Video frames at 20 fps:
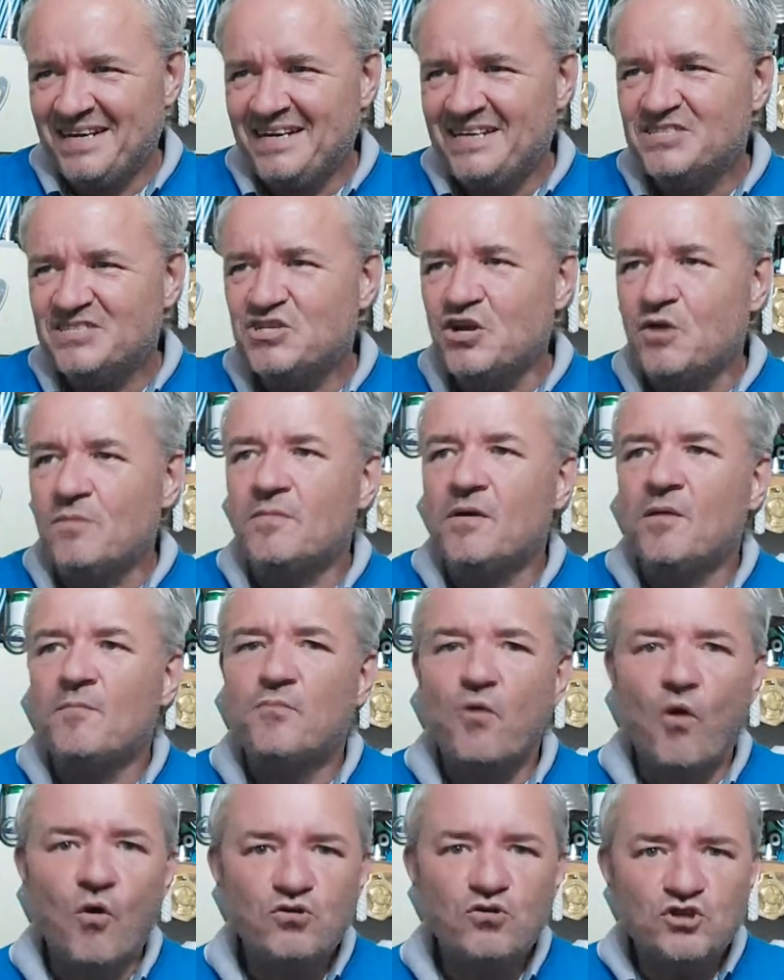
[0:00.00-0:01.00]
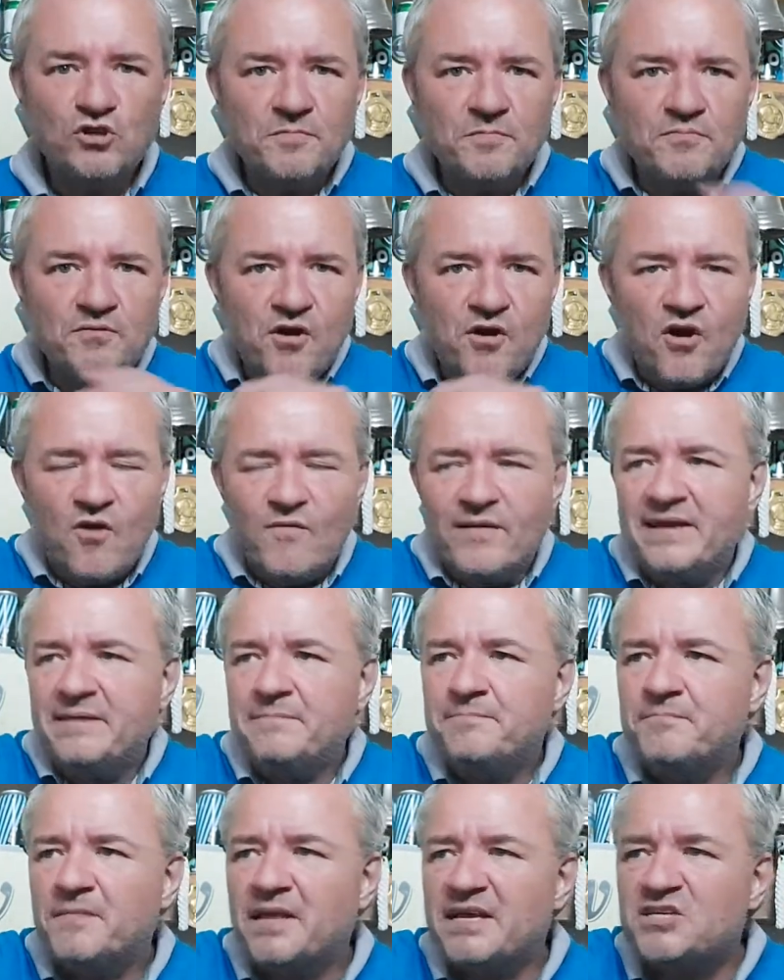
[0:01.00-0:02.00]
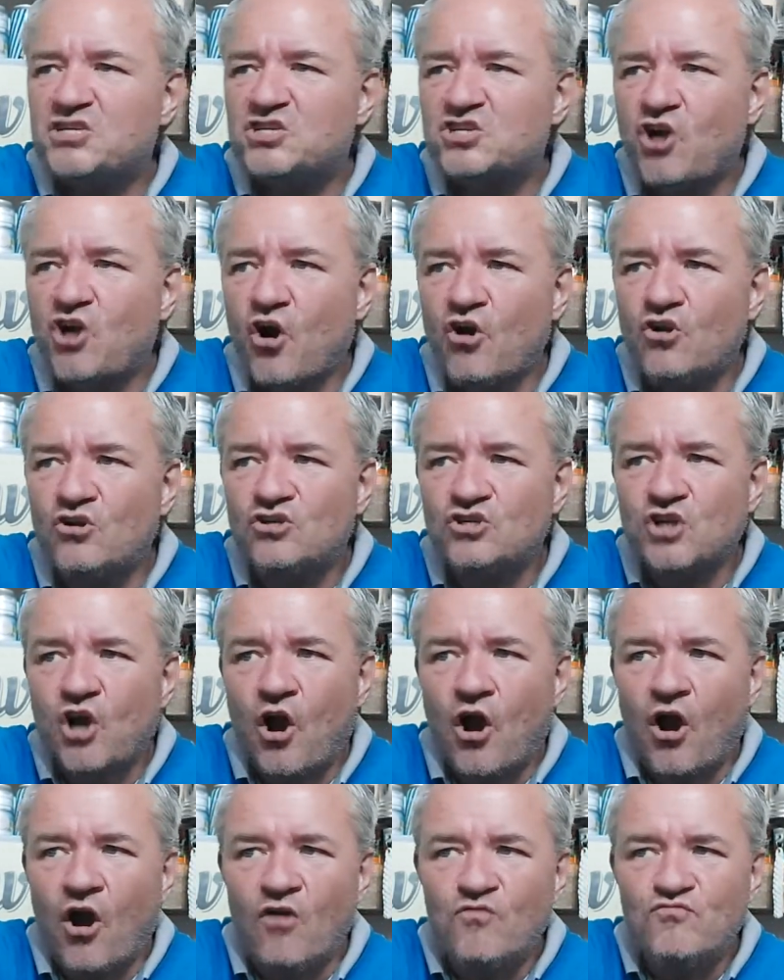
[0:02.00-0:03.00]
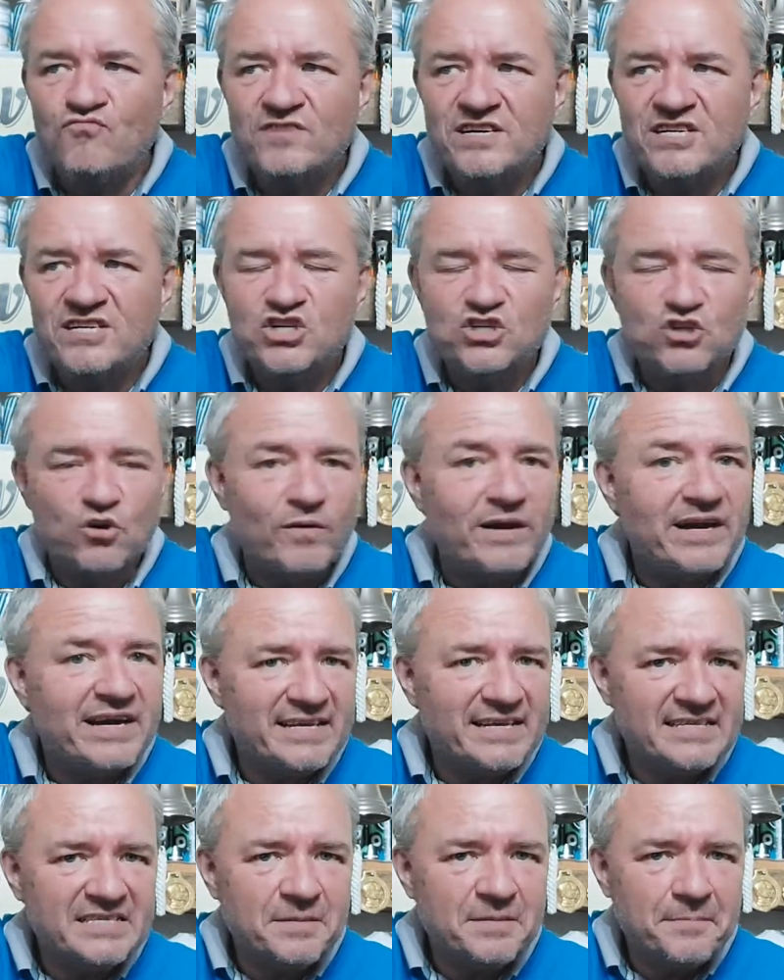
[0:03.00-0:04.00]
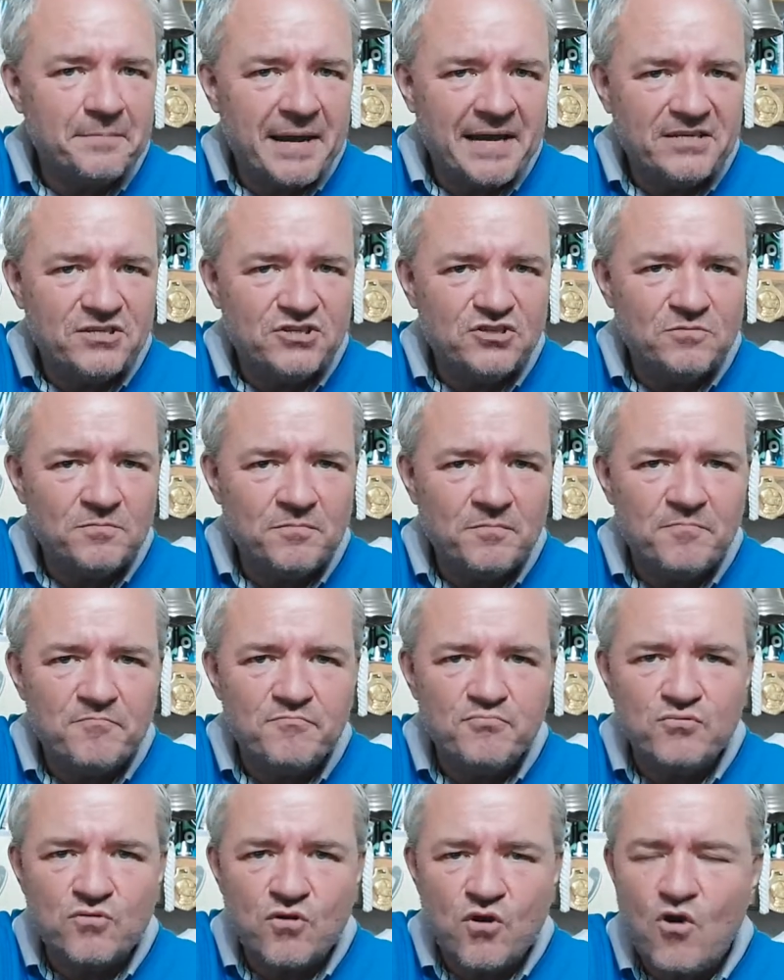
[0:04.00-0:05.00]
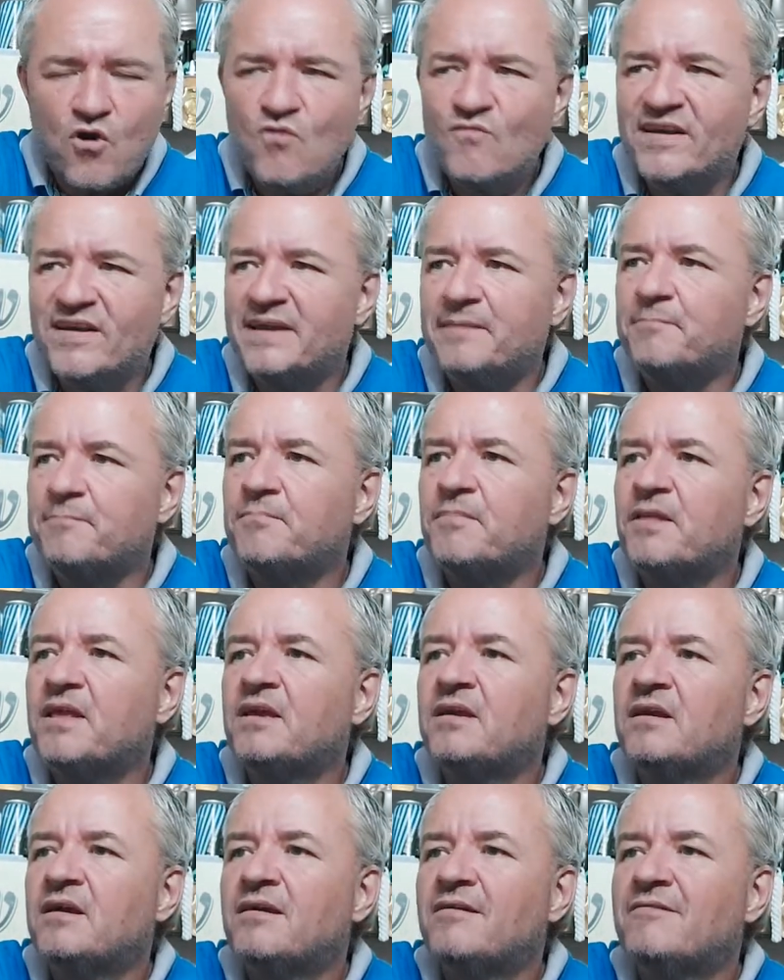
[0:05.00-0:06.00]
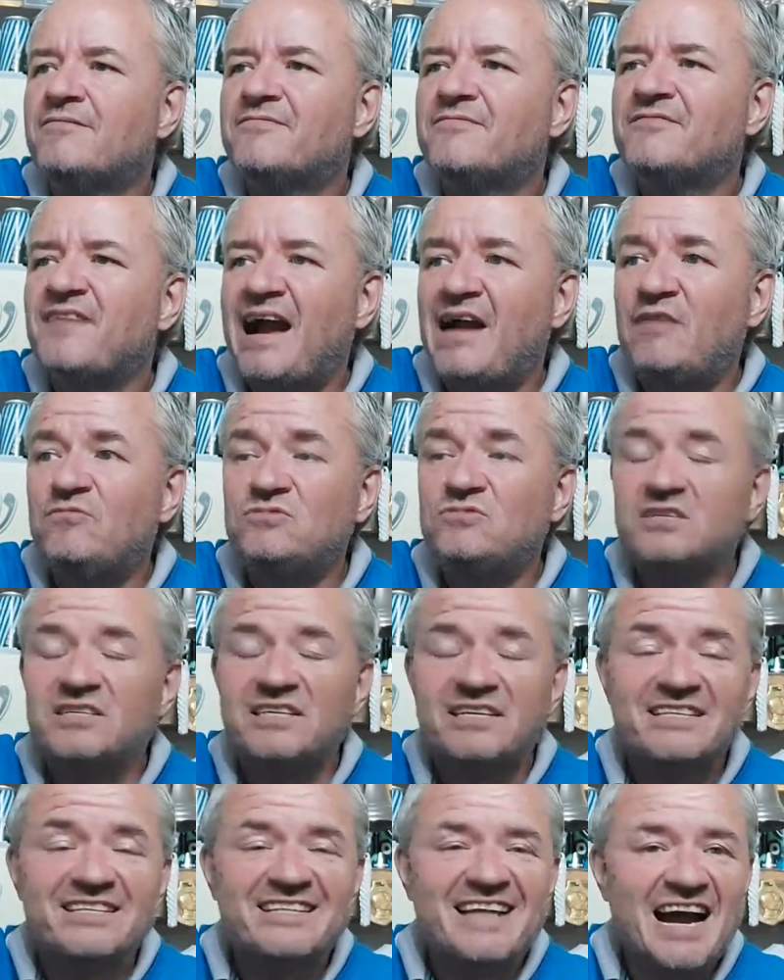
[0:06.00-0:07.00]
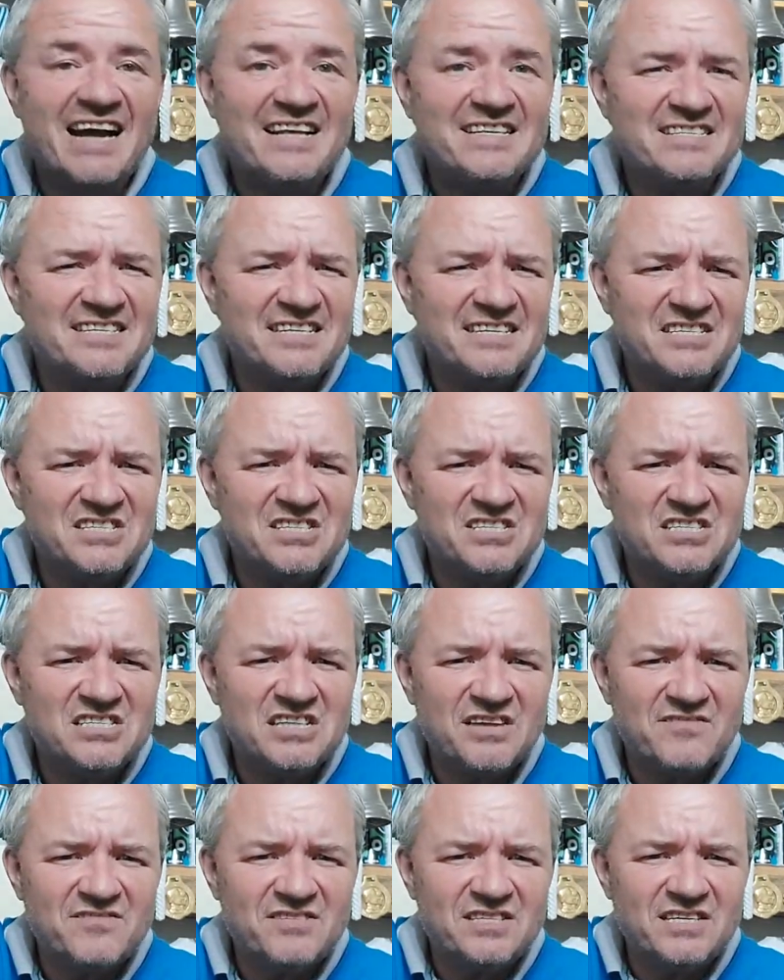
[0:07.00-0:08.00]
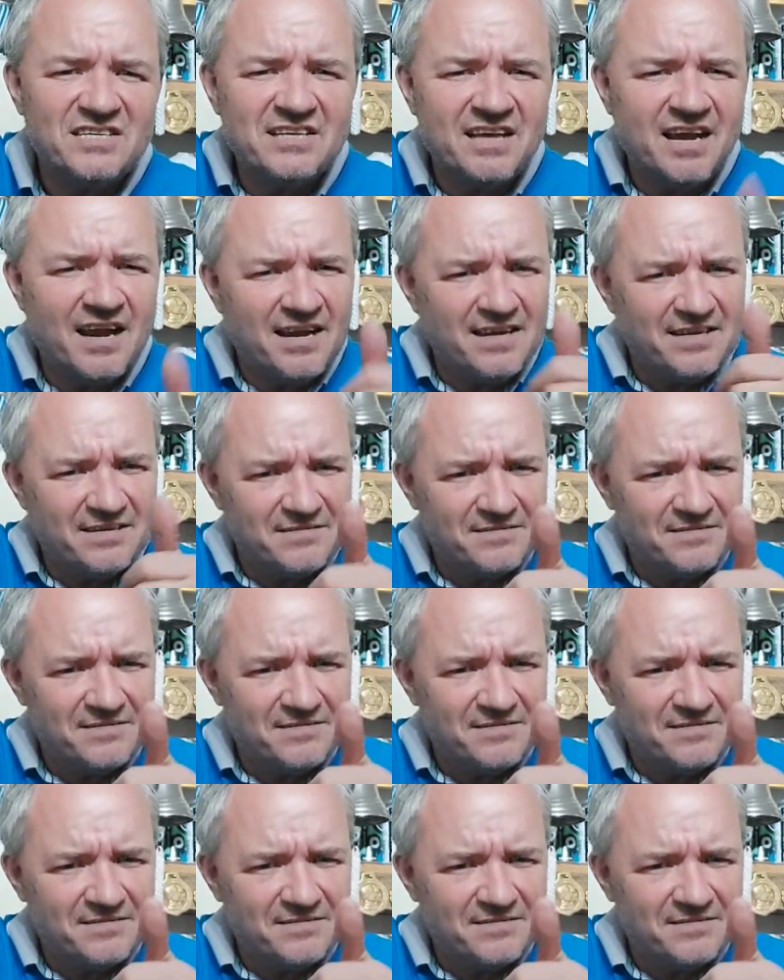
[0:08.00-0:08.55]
so Broughton Brewery is Scotland's original independent brewery, founded in 1979,